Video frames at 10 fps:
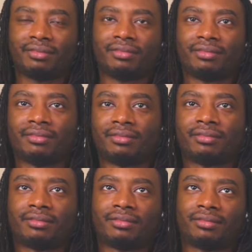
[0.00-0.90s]

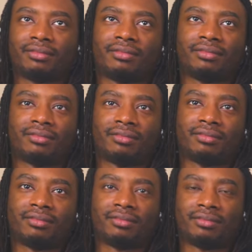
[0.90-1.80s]

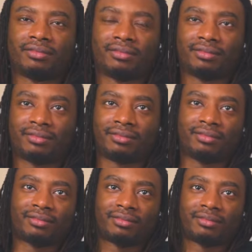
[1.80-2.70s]

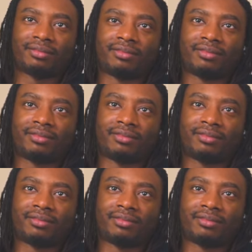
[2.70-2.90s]
No words are spoken by the person on screen.